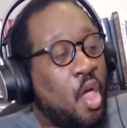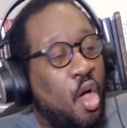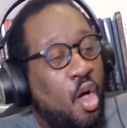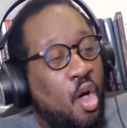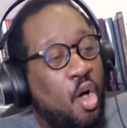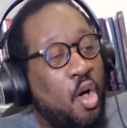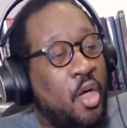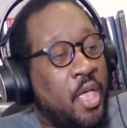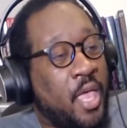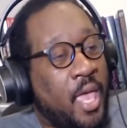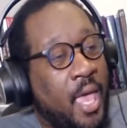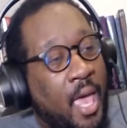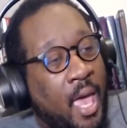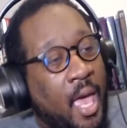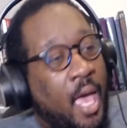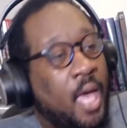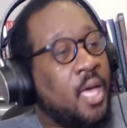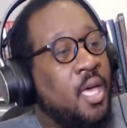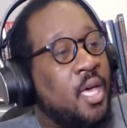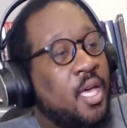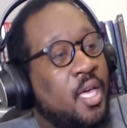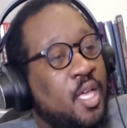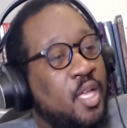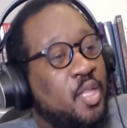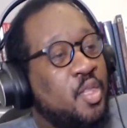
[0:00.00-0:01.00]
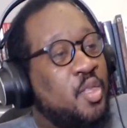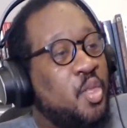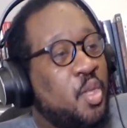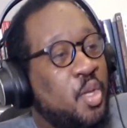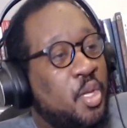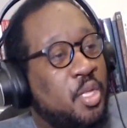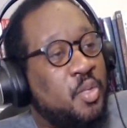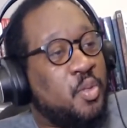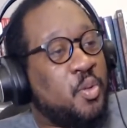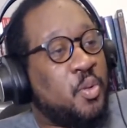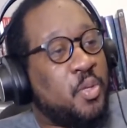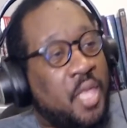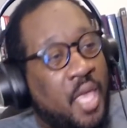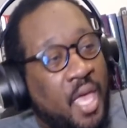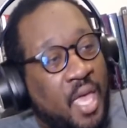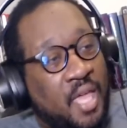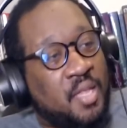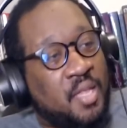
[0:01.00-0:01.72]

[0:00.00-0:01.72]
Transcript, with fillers: Oh yeah, do, do they